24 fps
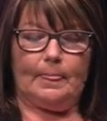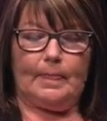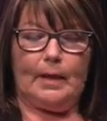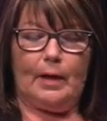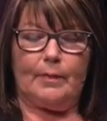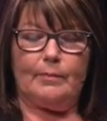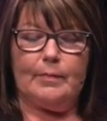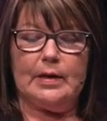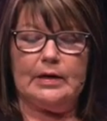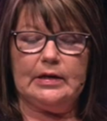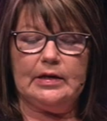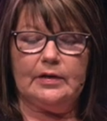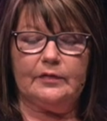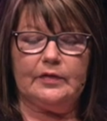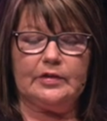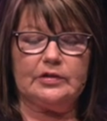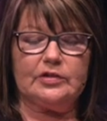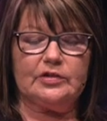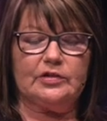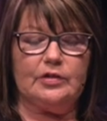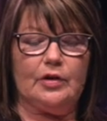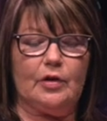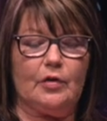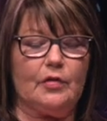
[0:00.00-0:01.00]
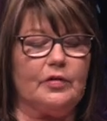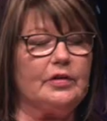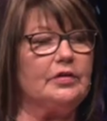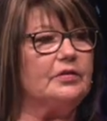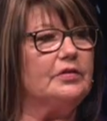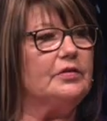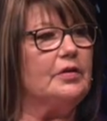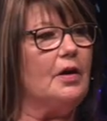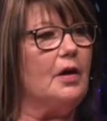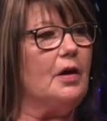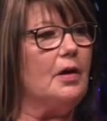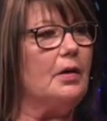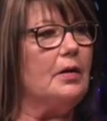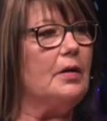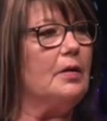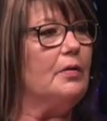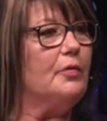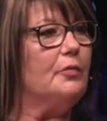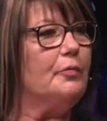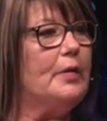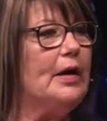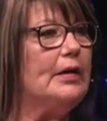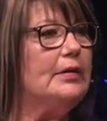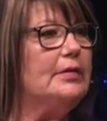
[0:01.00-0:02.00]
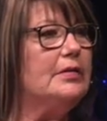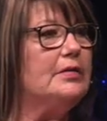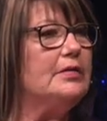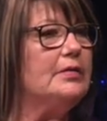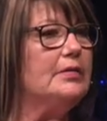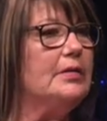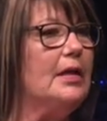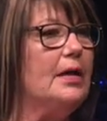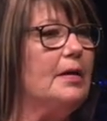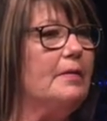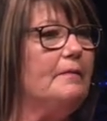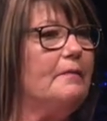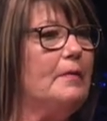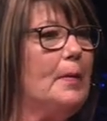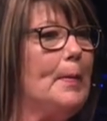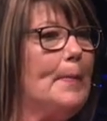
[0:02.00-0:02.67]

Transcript: Many of us know the song, Reckless Love.